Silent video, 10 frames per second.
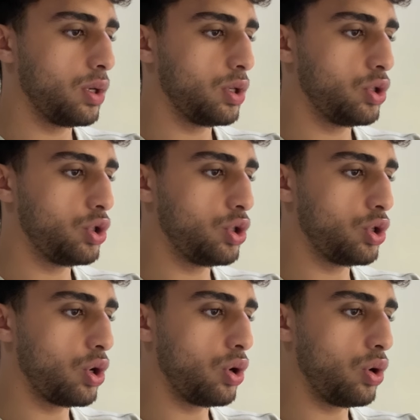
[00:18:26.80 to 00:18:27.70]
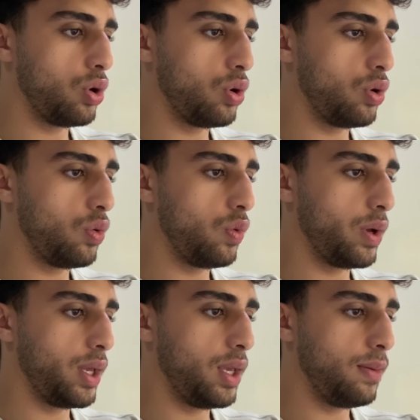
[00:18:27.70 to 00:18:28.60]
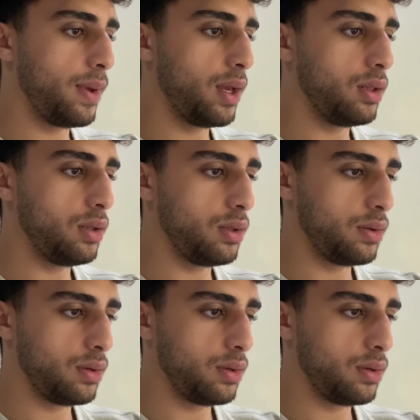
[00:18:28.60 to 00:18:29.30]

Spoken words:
show email,